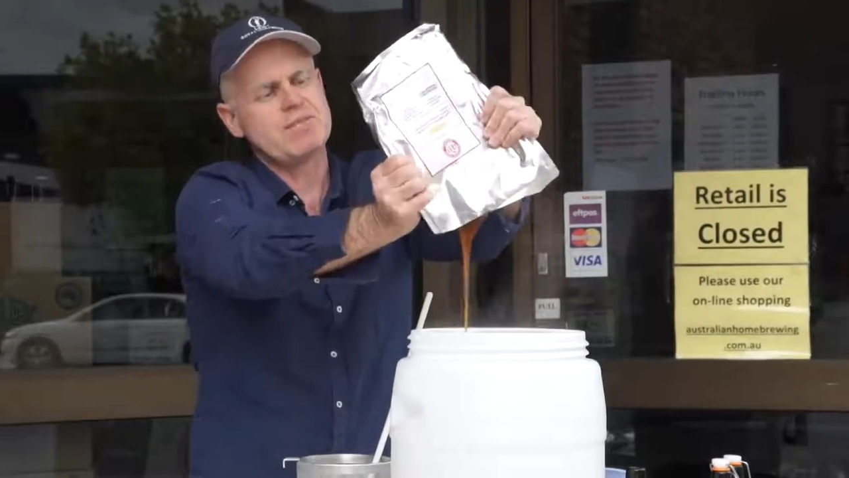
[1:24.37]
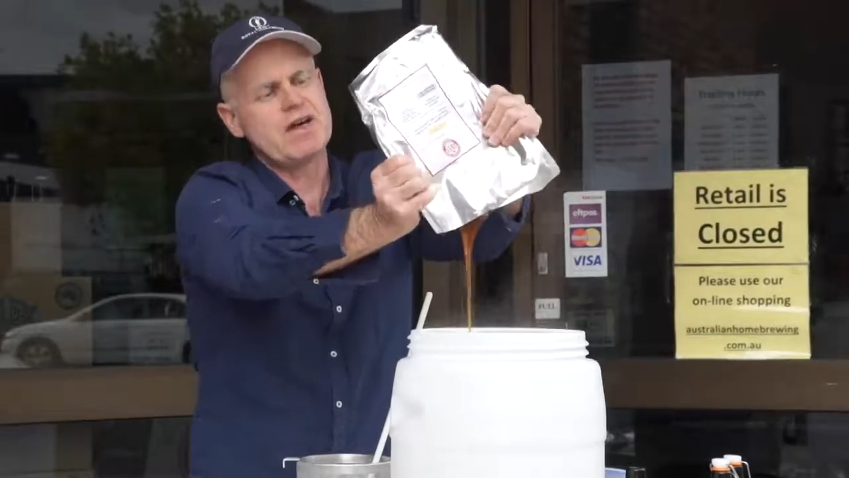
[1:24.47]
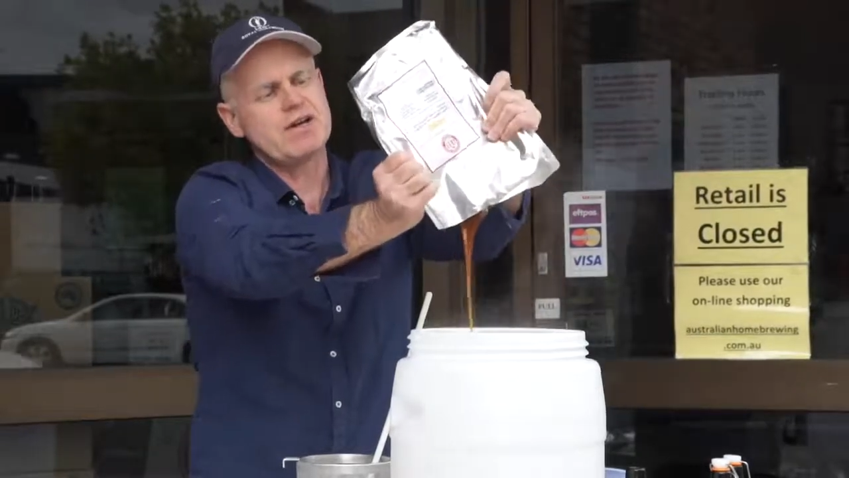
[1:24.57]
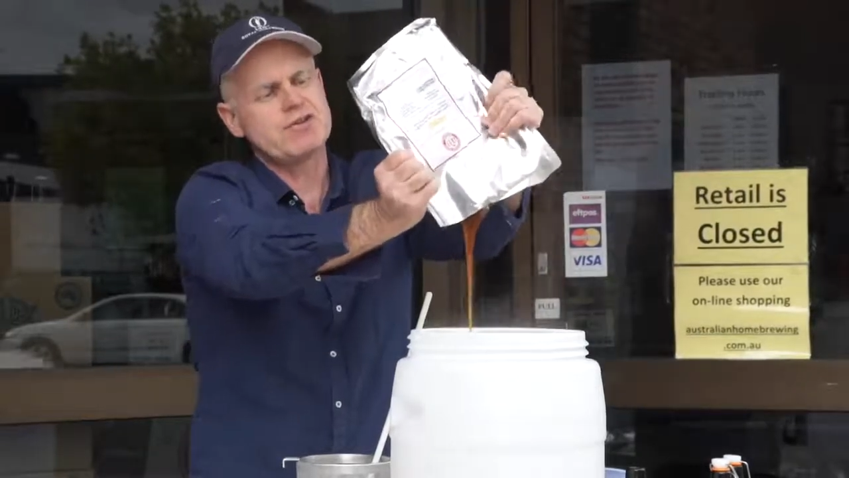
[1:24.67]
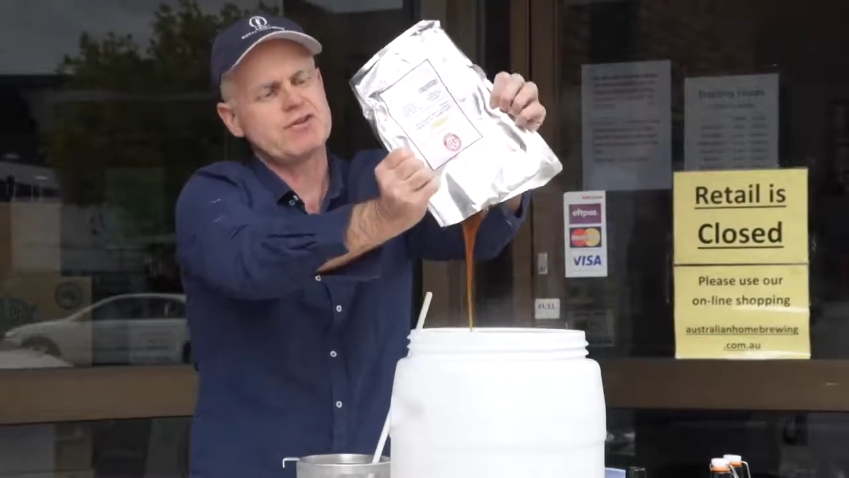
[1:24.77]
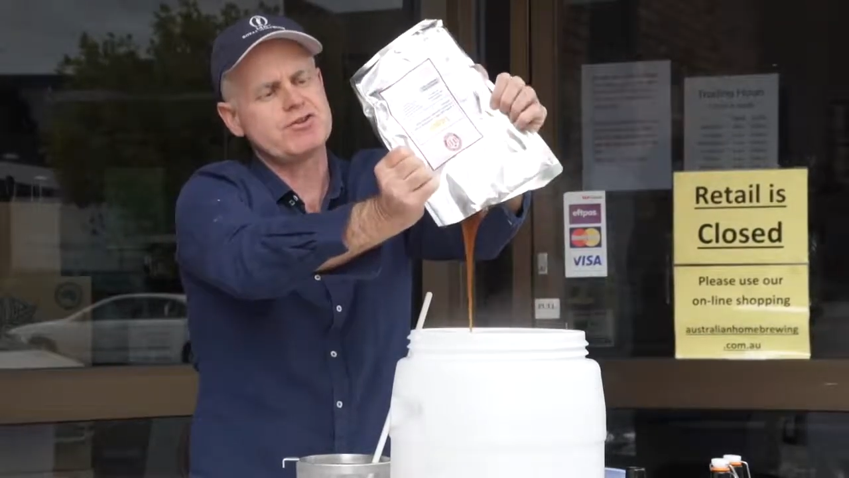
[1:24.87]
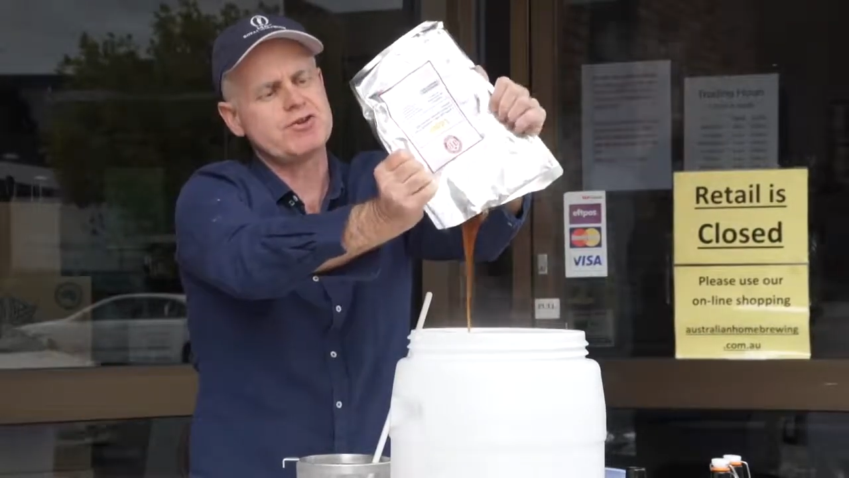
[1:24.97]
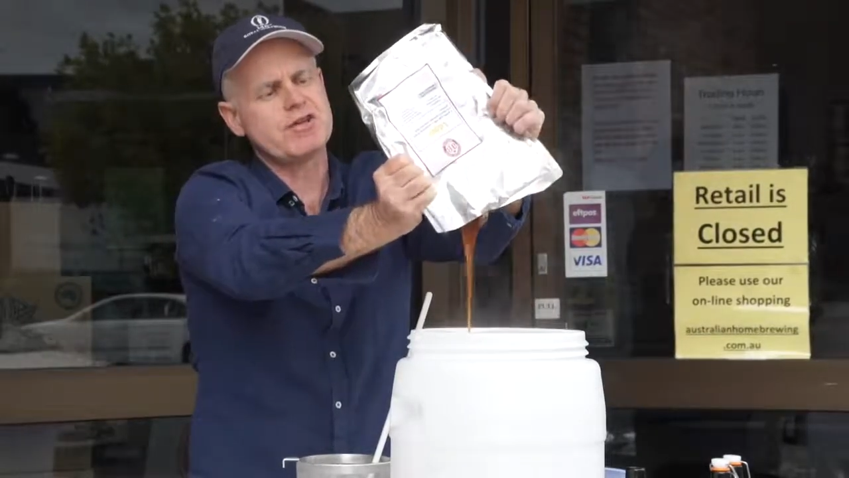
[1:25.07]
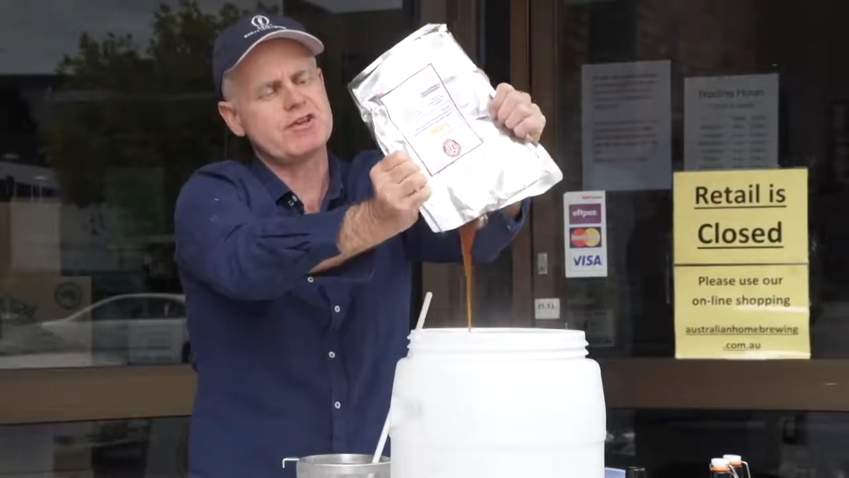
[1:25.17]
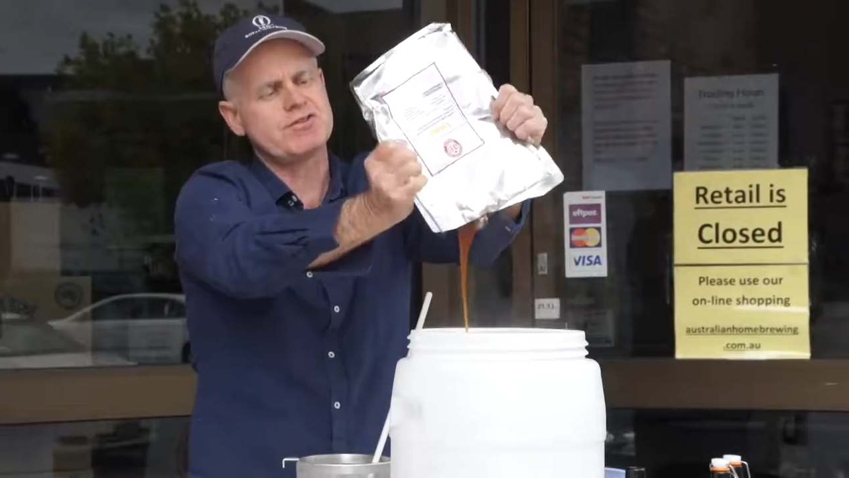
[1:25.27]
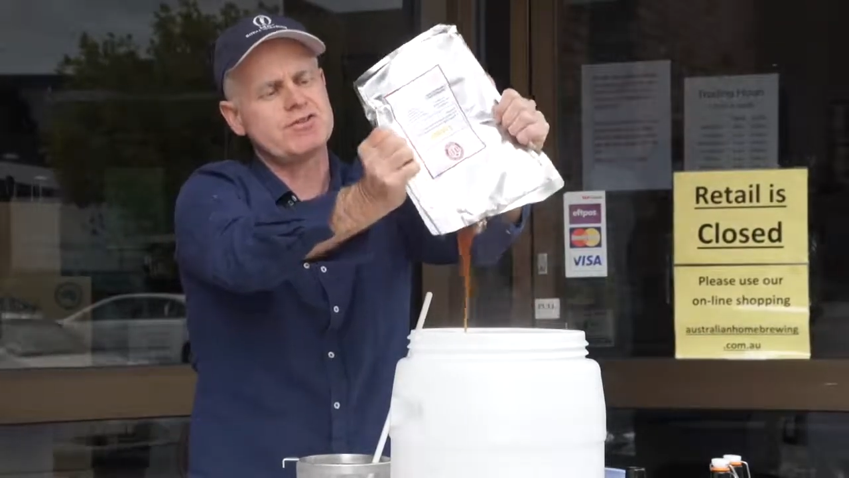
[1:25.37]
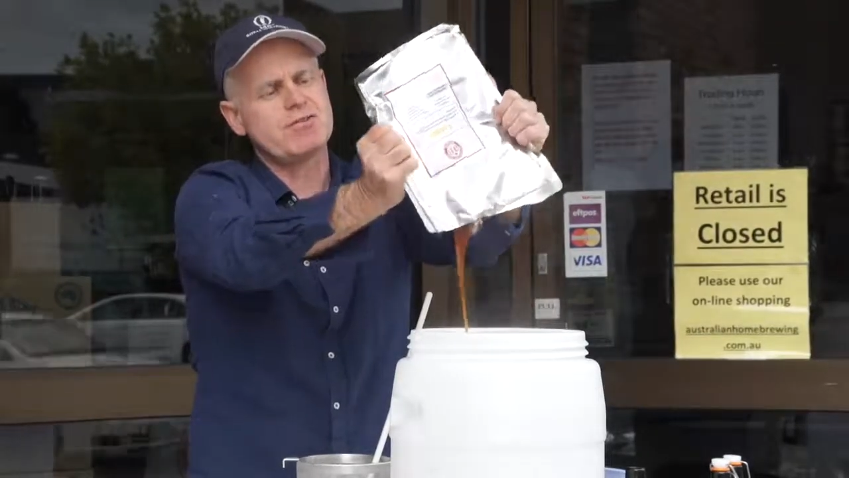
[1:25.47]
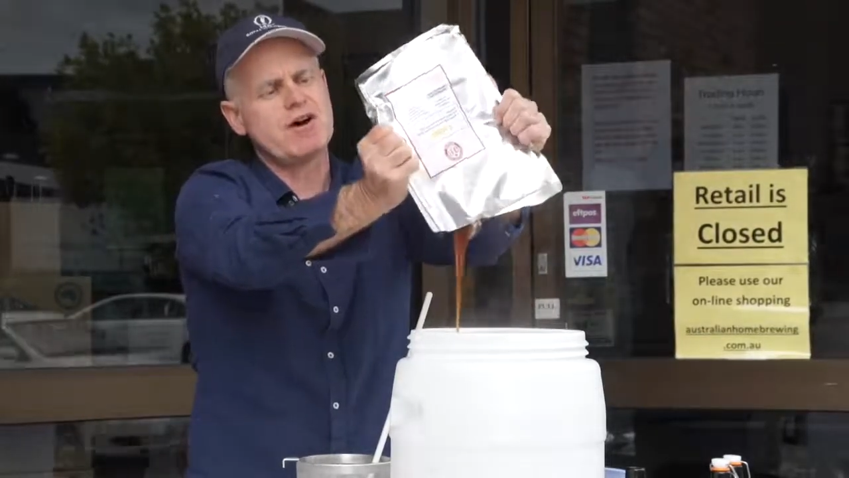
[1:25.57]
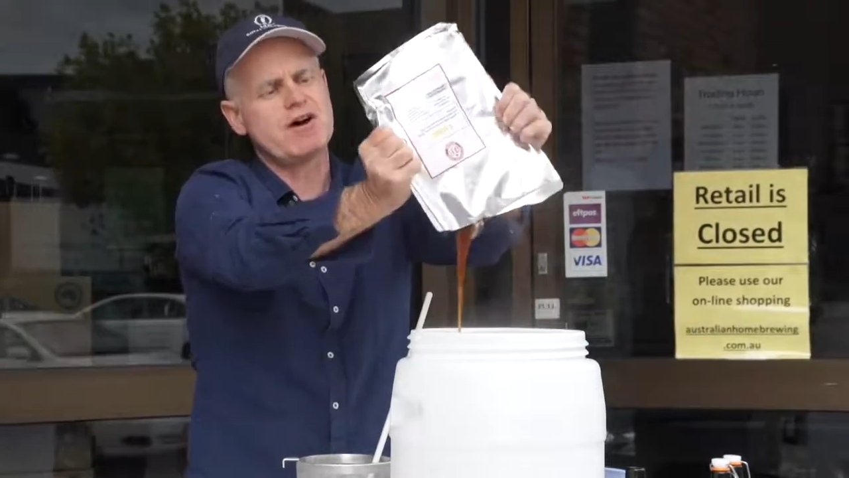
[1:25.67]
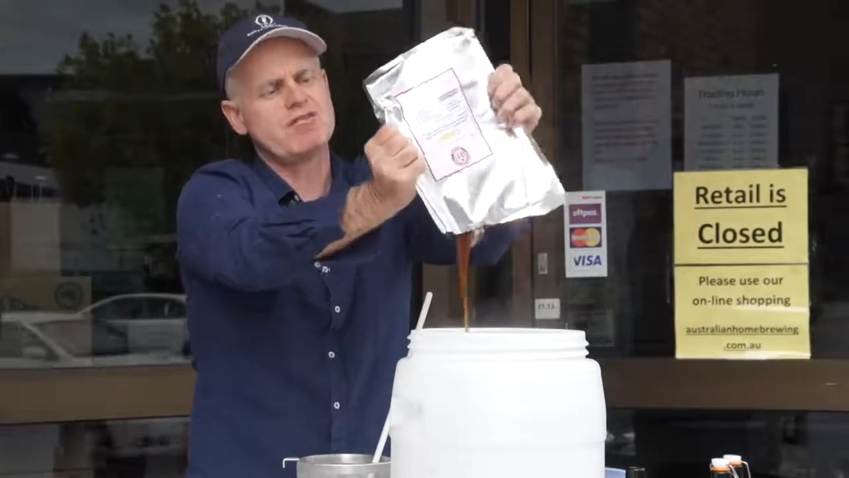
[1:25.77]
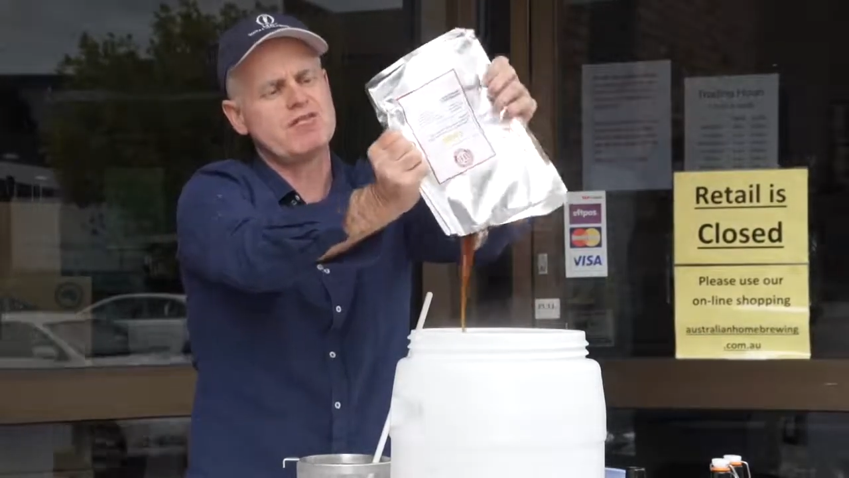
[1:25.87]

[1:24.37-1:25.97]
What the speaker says: and it's a sugar that's derived